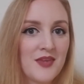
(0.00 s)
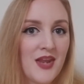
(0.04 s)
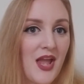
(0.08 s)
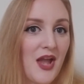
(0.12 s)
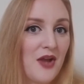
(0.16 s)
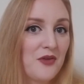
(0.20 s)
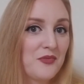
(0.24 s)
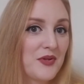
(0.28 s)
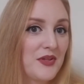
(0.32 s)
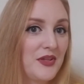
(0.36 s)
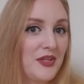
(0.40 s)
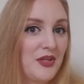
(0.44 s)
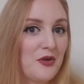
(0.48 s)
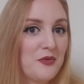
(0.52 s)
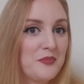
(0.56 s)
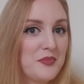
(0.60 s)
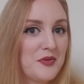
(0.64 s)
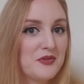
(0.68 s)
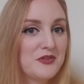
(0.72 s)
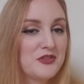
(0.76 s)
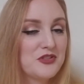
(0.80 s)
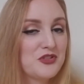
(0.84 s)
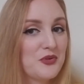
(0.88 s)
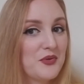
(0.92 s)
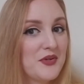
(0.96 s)
I really hope you
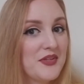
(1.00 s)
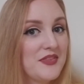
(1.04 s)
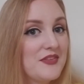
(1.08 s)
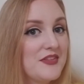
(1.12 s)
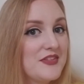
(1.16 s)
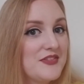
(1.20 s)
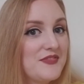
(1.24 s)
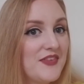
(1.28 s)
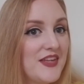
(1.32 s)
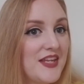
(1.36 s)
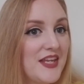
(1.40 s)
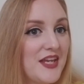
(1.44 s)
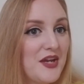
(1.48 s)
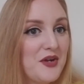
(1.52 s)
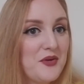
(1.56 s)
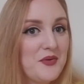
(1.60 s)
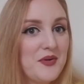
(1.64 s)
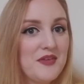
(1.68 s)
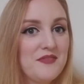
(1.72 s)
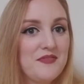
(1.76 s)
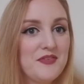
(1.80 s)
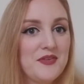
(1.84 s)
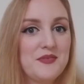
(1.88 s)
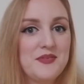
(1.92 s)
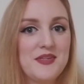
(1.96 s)
enjoyed this video.
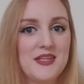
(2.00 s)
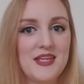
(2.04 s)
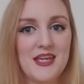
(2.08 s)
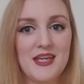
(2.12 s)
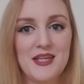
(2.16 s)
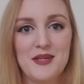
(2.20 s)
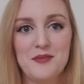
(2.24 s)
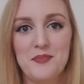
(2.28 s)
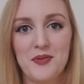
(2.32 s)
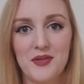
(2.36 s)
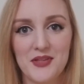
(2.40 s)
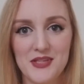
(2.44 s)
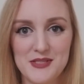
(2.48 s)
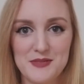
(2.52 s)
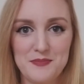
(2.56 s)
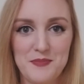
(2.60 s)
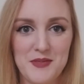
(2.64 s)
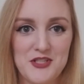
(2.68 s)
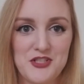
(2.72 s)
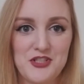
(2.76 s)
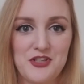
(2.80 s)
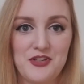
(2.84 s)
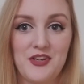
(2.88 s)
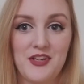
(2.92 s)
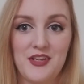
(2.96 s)
If you did, please be
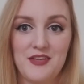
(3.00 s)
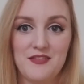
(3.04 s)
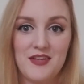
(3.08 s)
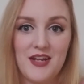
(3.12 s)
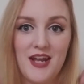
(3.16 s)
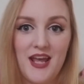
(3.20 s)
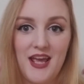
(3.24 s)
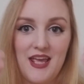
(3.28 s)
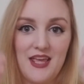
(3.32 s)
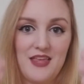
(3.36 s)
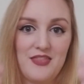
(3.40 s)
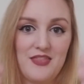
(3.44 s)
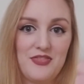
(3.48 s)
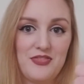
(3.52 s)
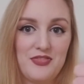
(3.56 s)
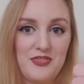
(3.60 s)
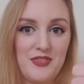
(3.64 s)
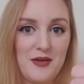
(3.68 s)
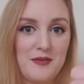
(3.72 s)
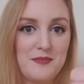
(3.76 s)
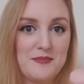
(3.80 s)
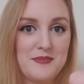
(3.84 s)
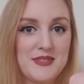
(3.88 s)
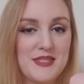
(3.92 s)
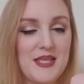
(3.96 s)
sure and give it a
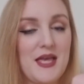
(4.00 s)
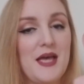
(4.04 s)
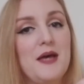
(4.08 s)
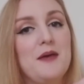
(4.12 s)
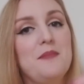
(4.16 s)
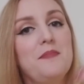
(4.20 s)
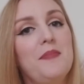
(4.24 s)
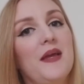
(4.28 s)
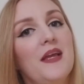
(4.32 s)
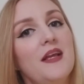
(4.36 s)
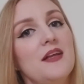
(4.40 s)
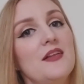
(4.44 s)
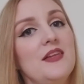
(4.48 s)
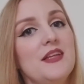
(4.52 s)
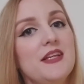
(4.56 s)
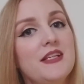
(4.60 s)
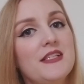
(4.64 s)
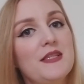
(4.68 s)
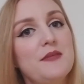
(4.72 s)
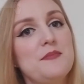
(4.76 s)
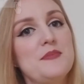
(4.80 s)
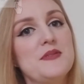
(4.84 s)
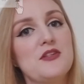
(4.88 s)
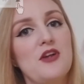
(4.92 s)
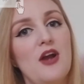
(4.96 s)
thumbs up and click
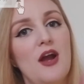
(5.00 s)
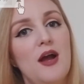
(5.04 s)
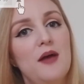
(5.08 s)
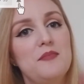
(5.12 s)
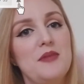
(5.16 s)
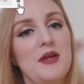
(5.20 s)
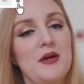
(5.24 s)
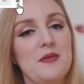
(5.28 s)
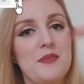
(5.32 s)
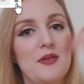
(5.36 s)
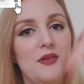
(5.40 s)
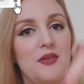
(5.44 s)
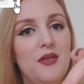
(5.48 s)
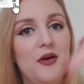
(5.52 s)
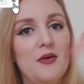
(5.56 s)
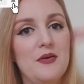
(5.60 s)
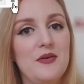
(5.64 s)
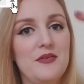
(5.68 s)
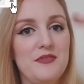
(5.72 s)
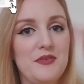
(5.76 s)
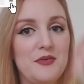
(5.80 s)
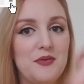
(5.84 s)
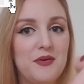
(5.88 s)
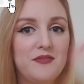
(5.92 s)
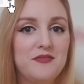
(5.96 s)
subscribe down below
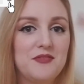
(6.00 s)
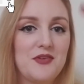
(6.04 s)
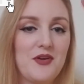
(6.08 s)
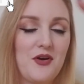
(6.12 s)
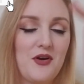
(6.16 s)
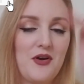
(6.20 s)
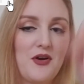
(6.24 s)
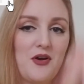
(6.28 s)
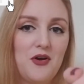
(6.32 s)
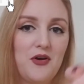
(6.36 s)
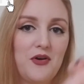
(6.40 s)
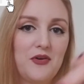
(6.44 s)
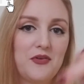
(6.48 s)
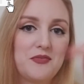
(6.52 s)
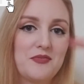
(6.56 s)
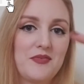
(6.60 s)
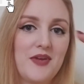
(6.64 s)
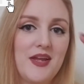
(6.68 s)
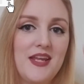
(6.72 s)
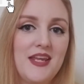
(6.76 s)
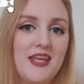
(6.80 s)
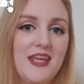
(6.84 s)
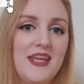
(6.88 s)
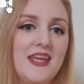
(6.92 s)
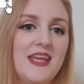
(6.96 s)
if you have not
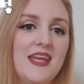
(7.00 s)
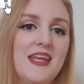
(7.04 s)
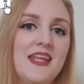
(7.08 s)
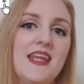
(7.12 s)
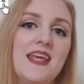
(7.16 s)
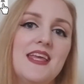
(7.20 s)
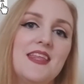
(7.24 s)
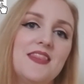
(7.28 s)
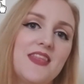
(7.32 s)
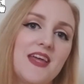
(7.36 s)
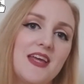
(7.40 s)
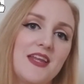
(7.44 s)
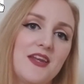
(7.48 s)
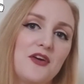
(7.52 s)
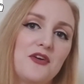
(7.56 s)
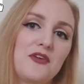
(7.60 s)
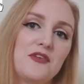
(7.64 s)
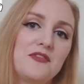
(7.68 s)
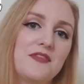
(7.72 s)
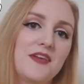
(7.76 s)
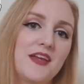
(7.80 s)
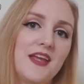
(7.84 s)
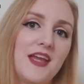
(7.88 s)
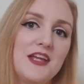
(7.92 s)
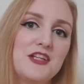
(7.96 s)
already, and hit that
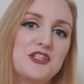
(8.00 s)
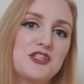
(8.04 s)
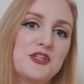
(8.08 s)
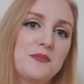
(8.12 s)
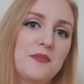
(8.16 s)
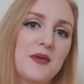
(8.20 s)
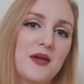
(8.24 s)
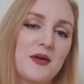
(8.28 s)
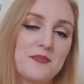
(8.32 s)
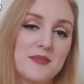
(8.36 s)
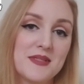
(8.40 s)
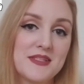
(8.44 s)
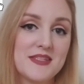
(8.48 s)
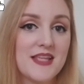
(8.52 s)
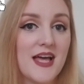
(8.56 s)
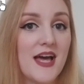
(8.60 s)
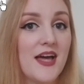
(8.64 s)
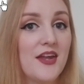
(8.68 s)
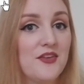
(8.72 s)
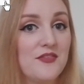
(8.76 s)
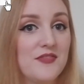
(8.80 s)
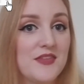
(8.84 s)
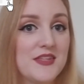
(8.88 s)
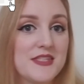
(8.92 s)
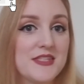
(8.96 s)
notification bell
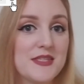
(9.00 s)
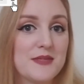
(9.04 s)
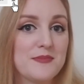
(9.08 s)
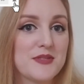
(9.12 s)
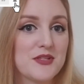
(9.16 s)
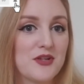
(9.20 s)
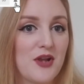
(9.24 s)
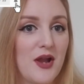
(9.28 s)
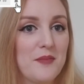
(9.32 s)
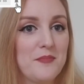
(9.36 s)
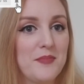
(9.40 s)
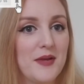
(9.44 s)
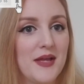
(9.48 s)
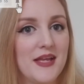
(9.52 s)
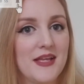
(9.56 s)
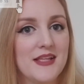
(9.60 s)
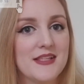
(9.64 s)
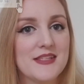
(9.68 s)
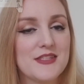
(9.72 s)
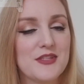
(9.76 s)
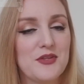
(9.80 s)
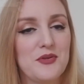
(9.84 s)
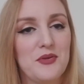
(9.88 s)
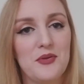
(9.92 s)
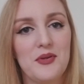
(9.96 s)
beside of the subscribe button
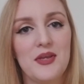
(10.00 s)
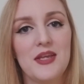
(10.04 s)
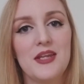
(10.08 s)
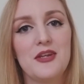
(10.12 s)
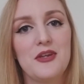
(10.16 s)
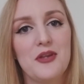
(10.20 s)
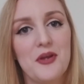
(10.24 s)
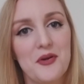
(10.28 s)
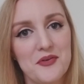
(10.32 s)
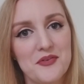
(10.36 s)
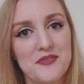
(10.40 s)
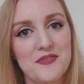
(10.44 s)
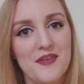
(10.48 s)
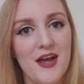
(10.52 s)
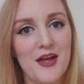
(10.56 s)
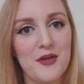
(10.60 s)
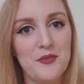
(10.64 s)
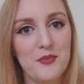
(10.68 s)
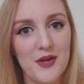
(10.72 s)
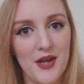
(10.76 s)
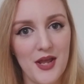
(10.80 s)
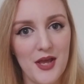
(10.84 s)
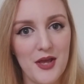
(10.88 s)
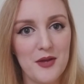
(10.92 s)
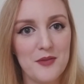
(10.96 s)
so you get notified
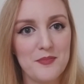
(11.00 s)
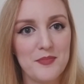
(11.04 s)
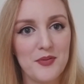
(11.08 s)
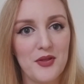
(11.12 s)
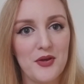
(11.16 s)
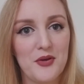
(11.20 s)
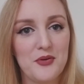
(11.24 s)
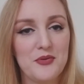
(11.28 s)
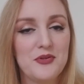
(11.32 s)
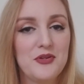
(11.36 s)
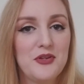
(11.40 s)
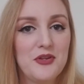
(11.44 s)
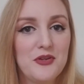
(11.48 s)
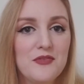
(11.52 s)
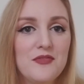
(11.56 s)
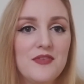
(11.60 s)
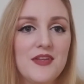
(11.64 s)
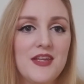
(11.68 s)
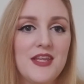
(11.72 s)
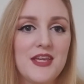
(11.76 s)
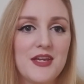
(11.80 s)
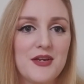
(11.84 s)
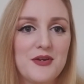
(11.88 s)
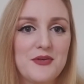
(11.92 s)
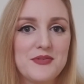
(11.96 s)
when I upload new
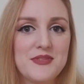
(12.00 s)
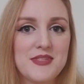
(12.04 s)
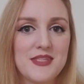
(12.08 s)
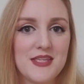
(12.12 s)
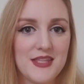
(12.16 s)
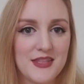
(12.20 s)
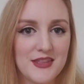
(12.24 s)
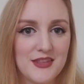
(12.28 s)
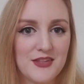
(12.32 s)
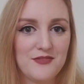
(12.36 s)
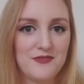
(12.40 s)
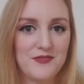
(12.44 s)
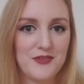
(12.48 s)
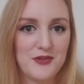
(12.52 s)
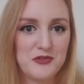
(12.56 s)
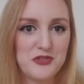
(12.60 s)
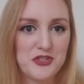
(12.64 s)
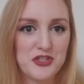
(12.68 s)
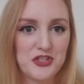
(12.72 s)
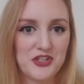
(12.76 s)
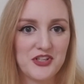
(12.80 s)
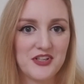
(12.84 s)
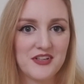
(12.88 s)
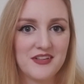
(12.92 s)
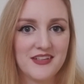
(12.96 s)
videos in the
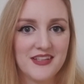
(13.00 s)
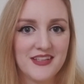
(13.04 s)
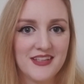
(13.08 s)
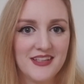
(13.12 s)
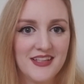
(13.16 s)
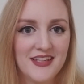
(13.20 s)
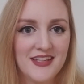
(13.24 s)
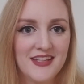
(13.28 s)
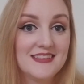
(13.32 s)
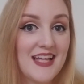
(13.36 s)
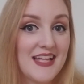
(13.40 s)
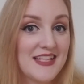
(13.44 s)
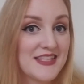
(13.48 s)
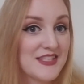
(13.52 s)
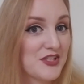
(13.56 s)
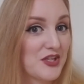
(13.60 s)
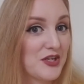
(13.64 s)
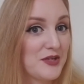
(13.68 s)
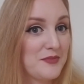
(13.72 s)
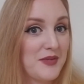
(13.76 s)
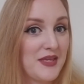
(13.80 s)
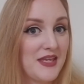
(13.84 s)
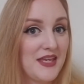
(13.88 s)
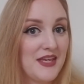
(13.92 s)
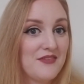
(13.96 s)
future. That's going to
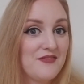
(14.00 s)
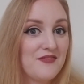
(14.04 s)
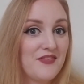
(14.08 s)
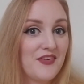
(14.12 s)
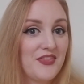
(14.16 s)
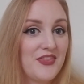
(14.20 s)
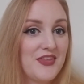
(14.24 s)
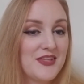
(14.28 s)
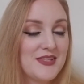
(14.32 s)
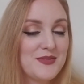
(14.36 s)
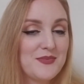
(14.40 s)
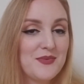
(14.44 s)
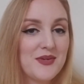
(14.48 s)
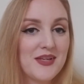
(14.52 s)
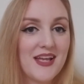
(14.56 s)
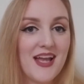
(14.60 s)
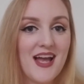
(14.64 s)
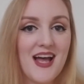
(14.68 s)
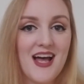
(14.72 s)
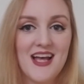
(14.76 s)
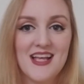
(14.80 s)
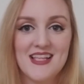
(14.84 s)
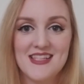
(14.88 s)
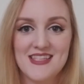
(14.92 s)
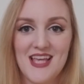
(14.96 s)
be it for this one,
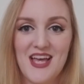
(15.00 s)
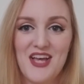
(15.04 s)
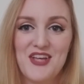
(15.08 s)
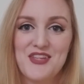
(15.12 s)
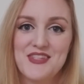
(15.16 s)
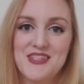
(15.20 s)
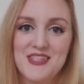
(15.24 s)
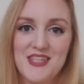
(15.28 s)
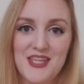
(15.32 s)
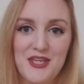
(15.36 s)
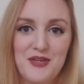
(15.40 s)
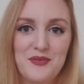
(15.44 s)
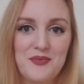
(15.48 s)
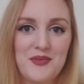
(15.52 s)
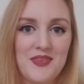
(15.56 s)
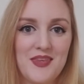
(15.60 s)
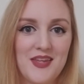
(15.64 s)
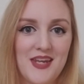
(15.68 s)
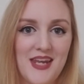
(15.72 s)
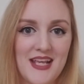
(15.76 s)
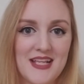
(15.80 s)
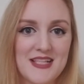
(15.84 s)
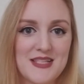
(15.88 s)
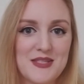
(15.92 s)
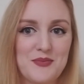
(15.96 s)
guys. I'll see you in the
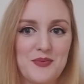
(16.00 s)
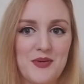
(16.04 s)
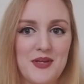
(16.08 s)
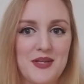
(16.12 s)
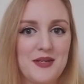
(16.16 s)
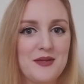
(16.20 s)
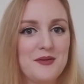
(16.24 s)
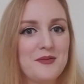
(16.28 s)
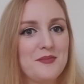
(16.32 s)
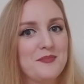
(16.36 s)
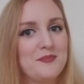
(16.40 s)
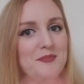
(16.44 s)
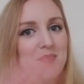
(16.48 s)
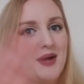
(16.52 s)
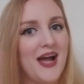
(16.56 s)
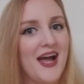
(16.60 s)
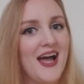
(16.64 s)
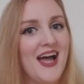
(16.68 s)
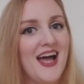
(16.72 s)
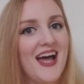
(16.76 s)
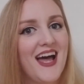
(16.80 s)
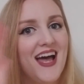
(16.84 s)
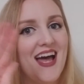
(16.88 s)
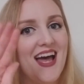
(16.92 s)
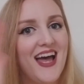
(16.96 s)
next one.
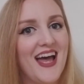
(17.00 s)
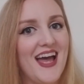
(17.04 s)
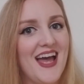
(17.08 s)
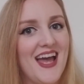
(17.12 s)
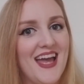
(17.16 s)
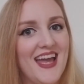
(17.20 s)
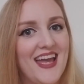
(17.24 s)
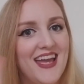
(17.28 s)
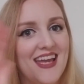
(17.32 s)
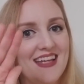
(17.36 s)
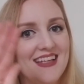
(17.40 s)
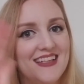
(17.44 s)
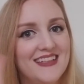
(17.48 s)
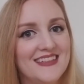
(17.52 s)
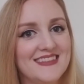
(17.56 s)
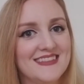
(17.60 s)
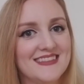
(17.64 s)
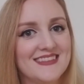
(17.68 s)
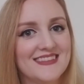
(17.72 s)
Bye.